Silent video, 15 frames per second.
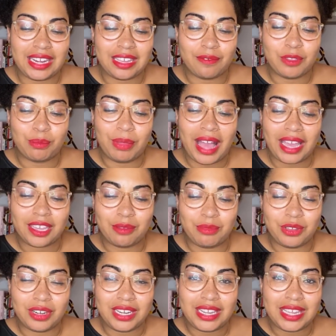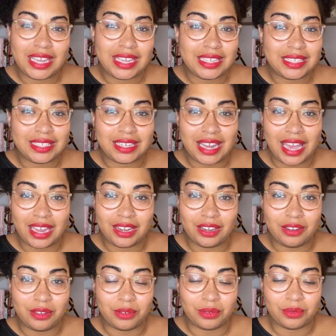of the Black community is not
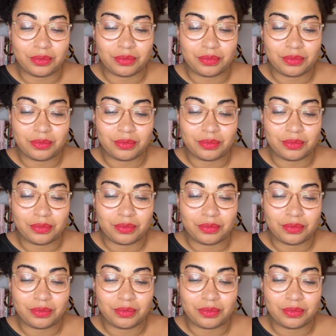new.